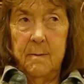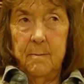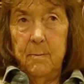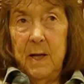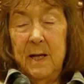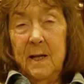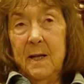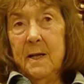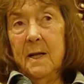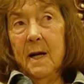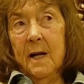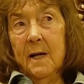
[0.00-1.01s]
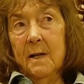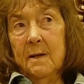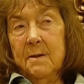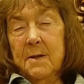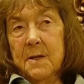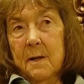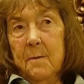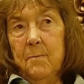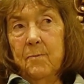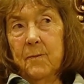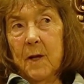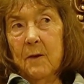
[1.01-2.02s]
mainly, and
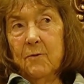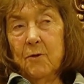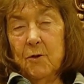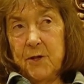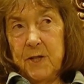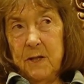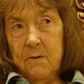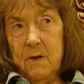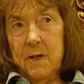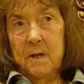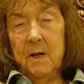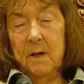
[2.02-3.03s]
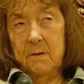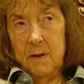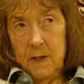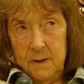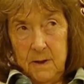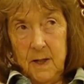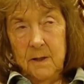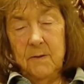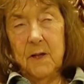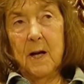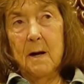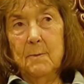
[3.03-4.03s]
of course here in
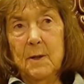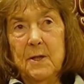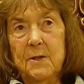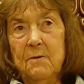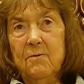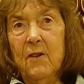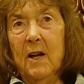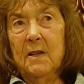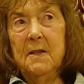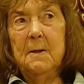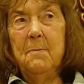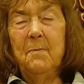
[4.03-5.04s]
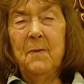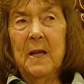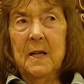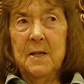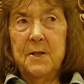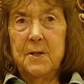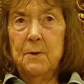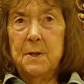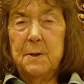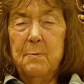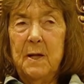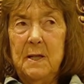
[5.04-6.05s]
the Kathmandu Valley. So
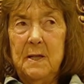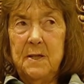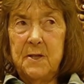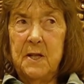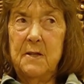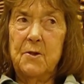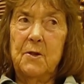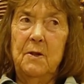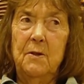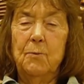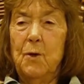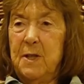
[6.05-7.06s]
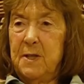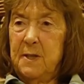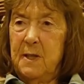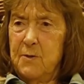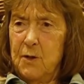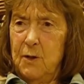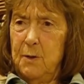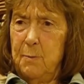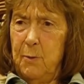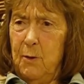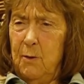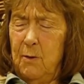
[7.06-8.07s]
it's mainly central and west central.
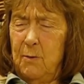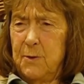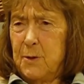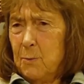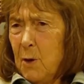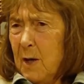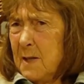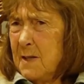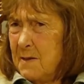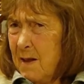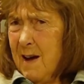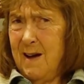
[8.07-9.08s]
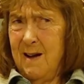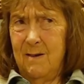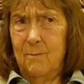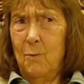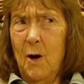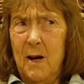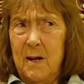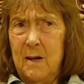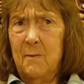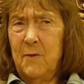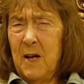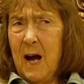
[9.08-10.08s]
So why is that? Why is the